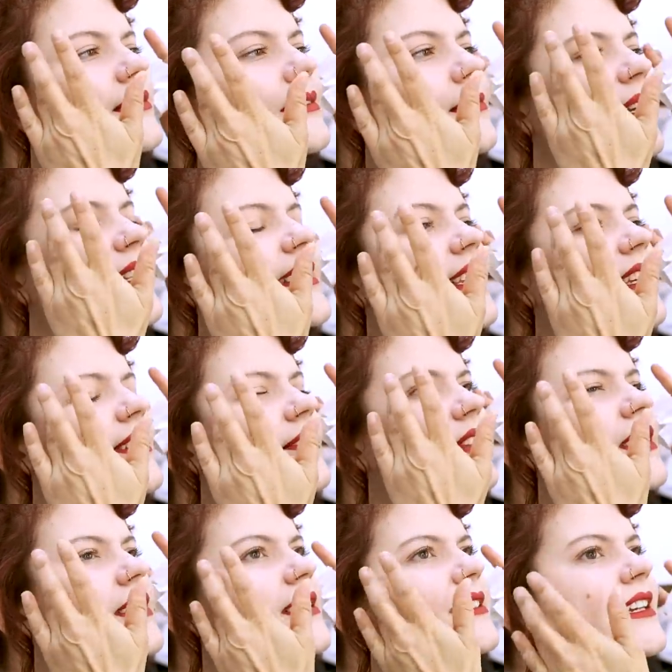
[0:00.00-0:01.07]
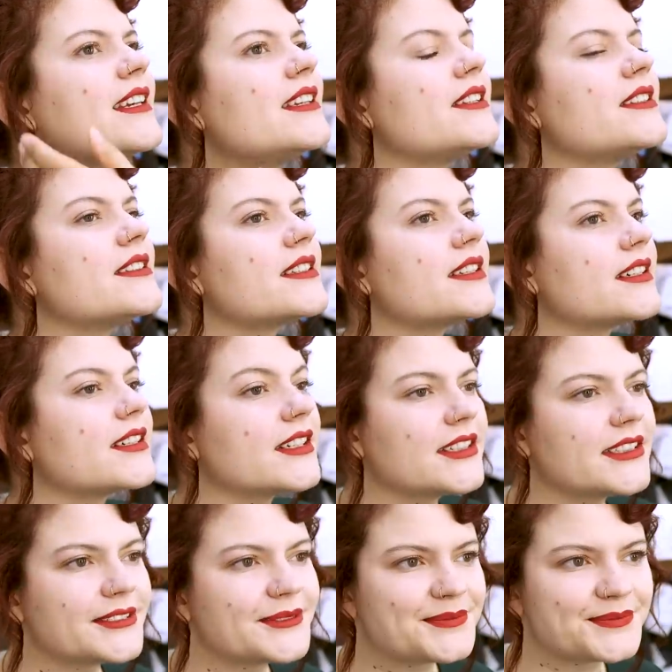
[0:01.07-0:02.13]
when applying it that you get it close, but not
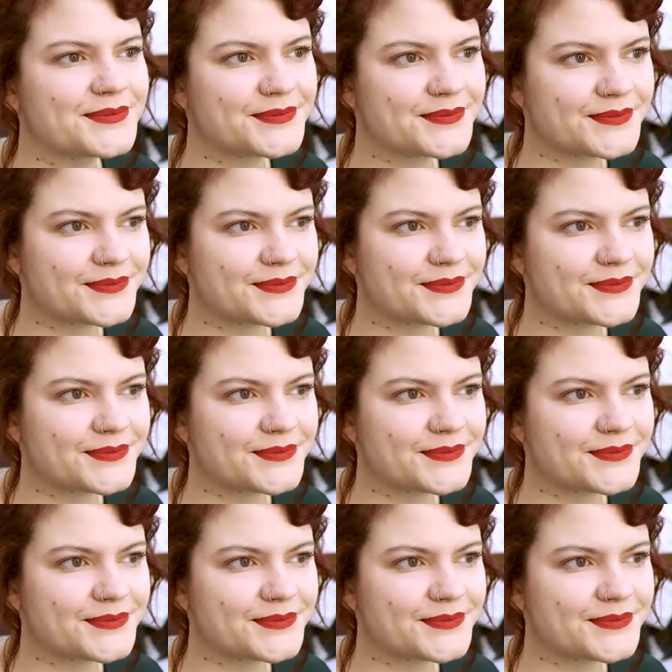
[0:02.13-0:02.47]
in the eye,